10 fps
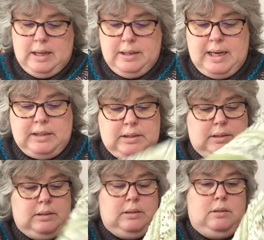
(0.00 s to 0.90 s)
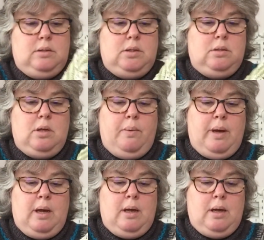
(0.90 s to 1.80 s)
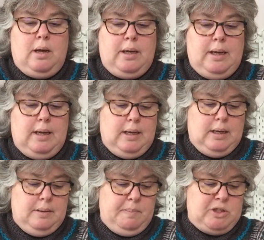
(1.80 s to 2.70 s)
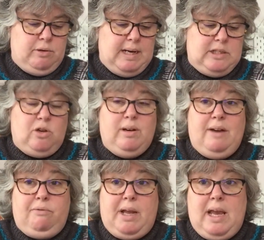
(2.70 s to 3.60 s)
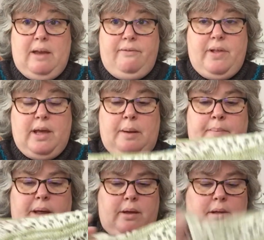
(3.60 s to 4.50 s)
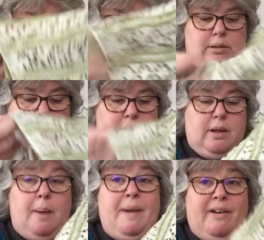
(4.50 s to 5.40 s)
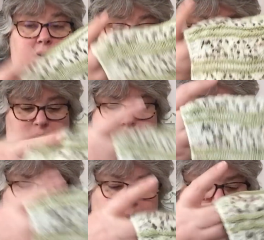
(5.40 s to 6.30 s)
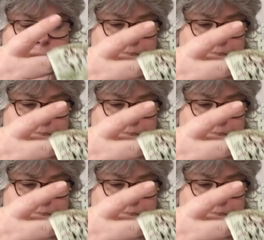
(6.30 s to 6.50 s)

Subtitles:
they do a mystery knit along every year for their American Mother's Day.